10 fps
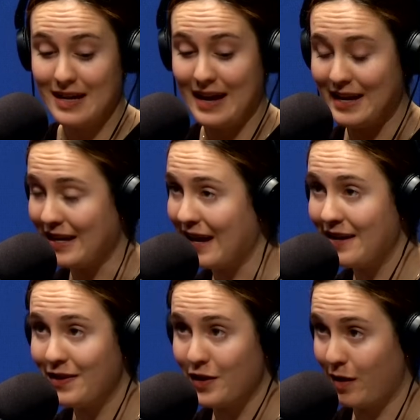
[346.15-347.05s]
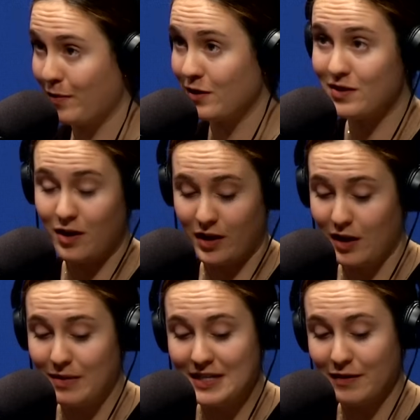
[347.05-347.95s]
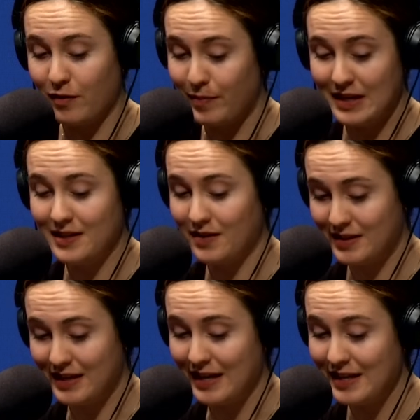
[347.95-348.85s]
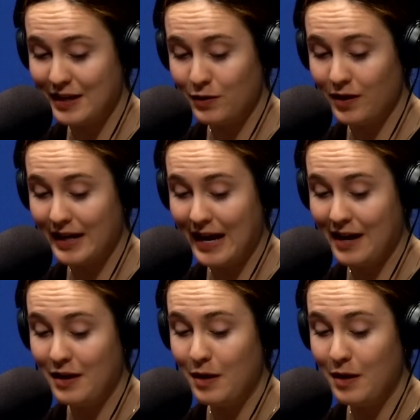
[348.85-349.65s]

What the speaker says: And again, the numbers are going to be different based on the site that you look at.